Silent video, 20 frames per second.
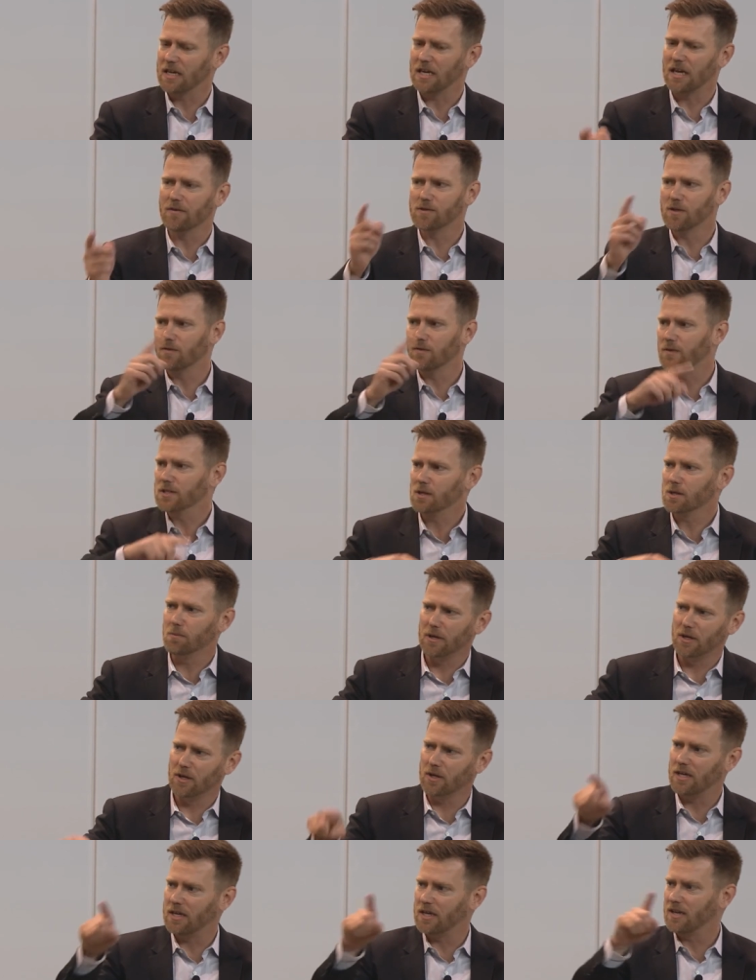That gives you
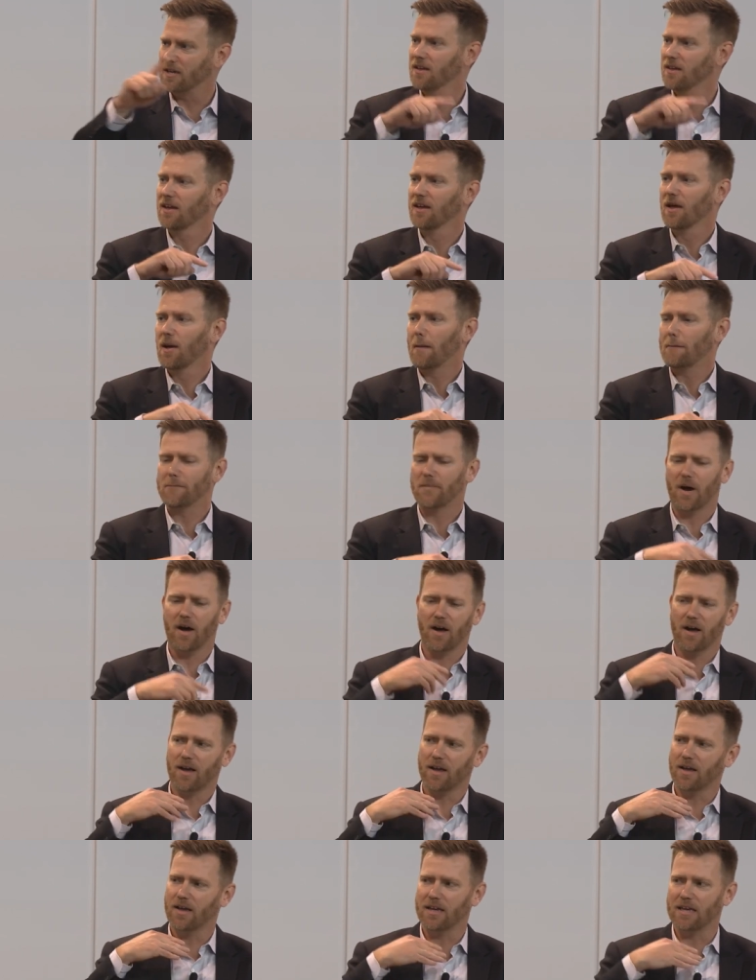visibility
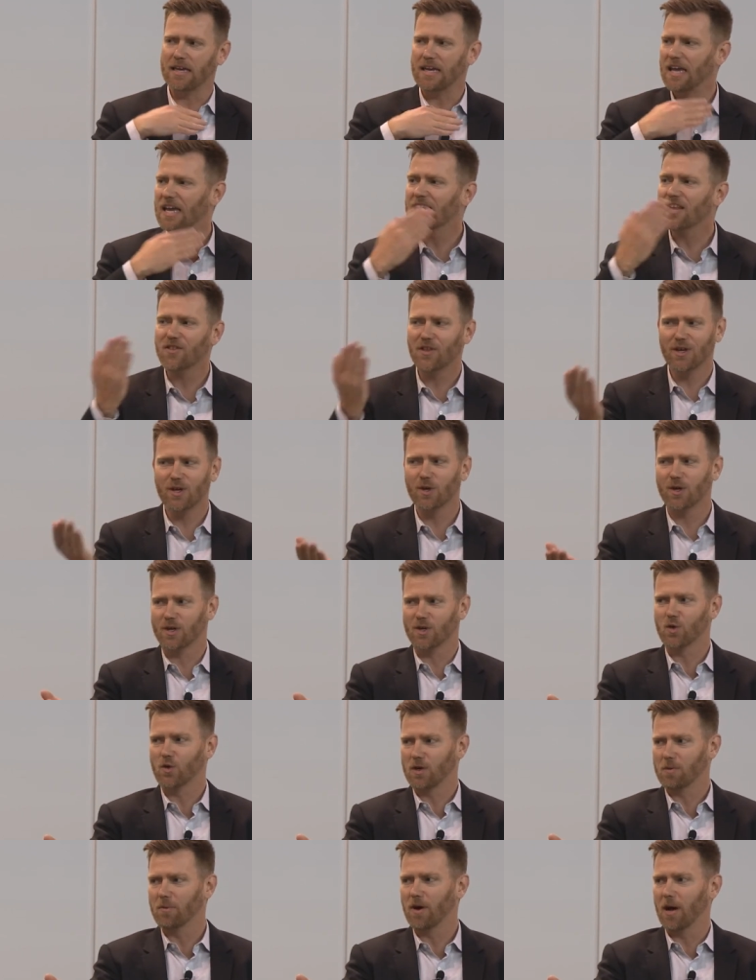by anything you can
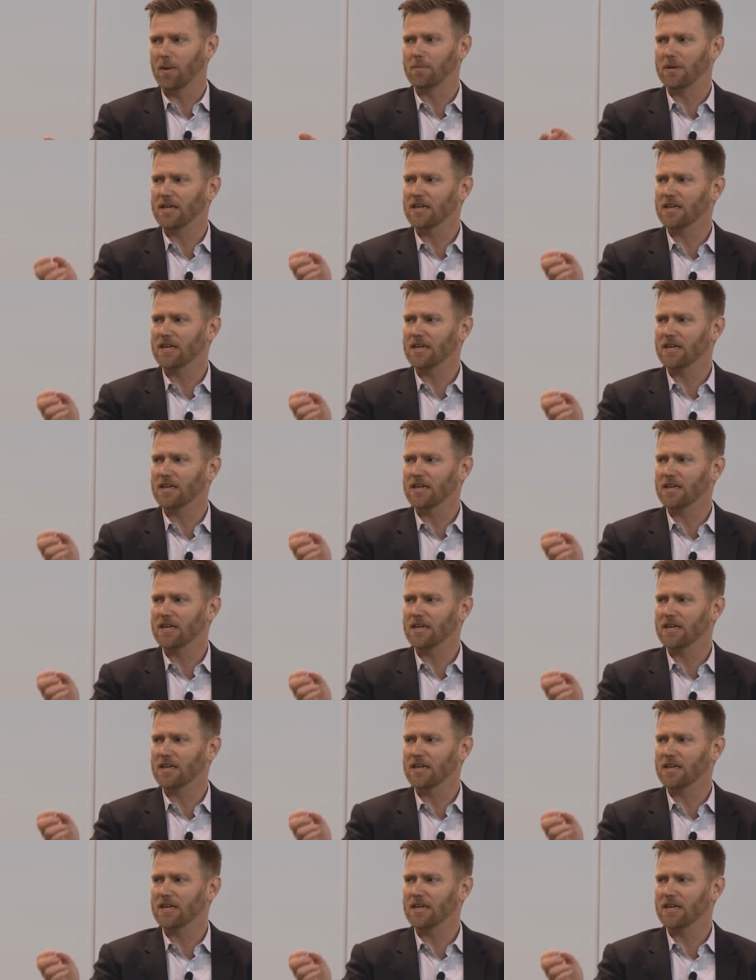dream up,